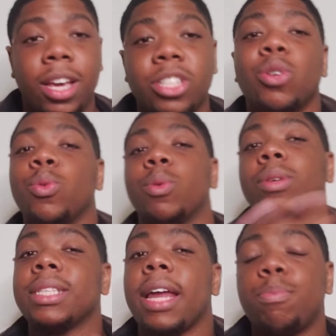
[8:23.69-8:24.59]
So
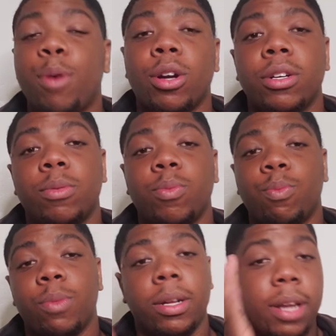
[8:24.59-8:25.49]
was that a part of
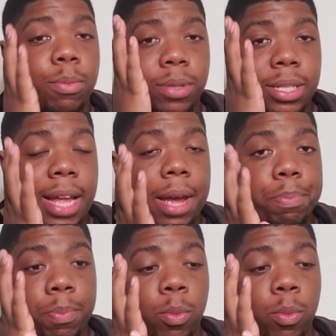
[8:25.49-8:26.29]
uh, that was that